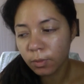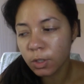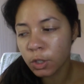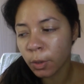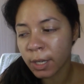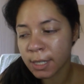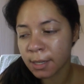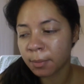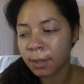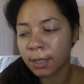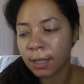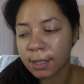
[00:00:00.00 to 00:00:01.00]
Doing
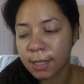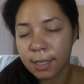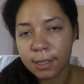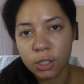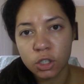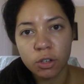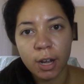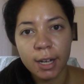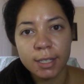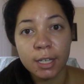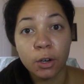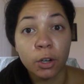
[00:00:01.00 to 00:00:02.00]
something that's like distracting,